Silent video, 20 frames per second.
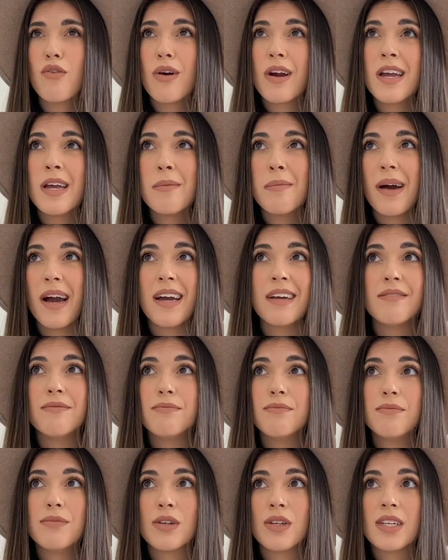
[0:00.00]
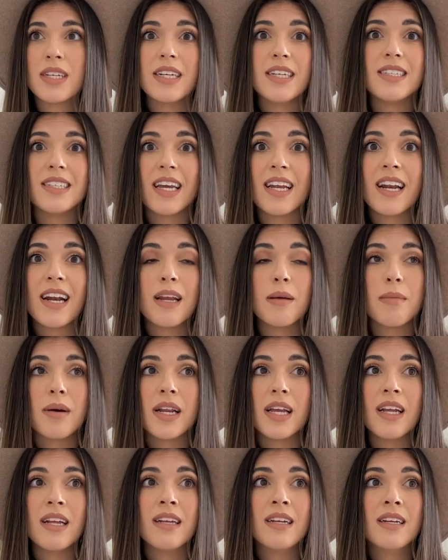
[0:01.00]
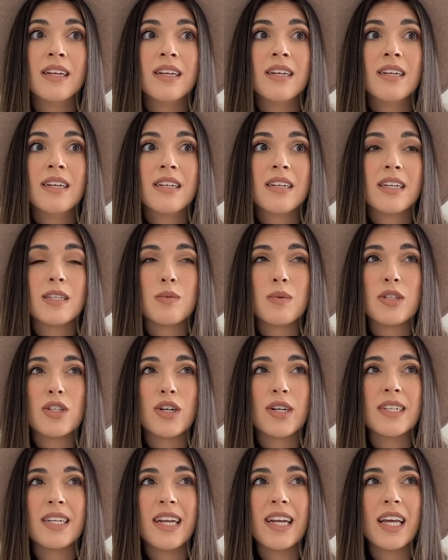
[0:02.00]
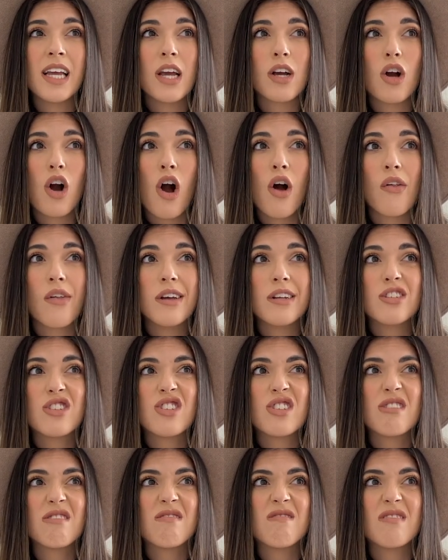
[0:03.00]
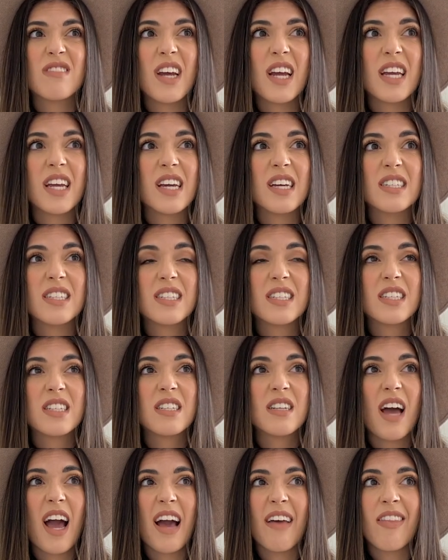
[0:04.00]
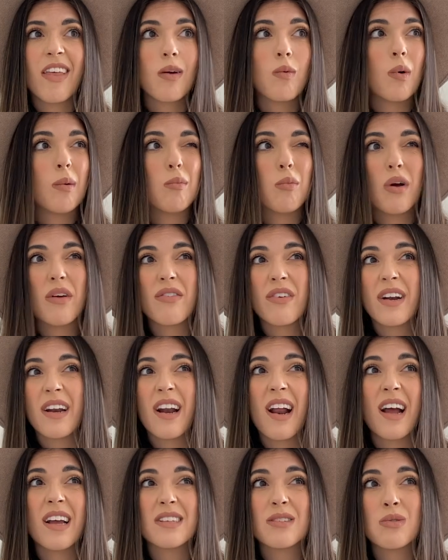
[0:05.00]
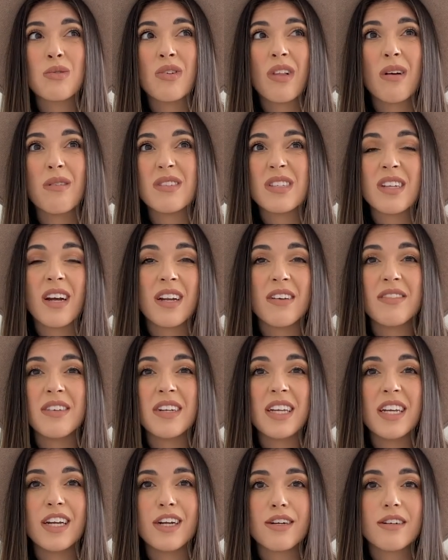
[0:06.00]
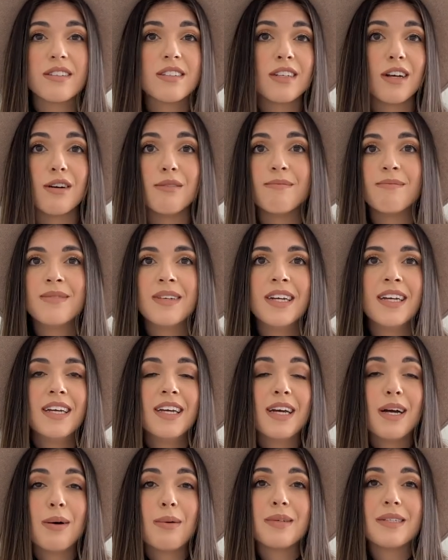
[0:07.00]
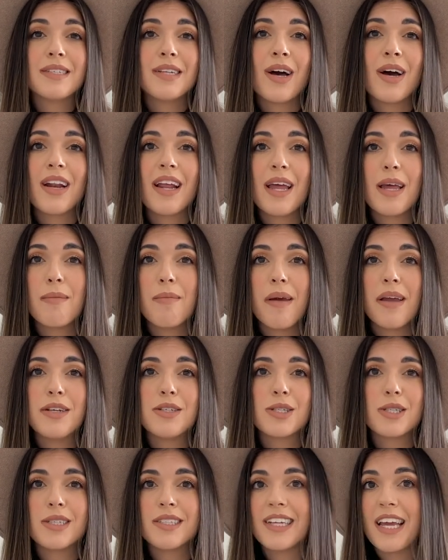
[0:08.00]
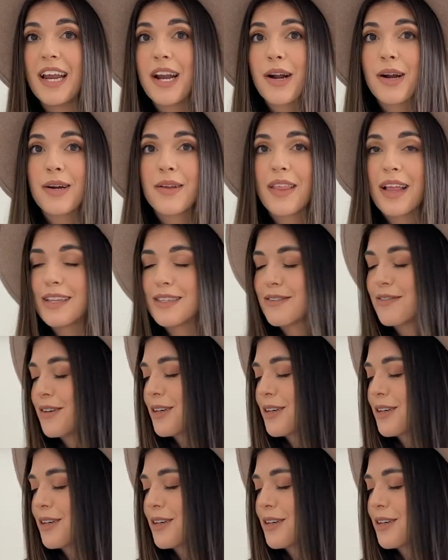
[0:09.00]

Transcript: him, I really didn't date anybody because we started dating in college. And I had like one boyfriend in high school that was not even a year. So I was not a major dater, that's for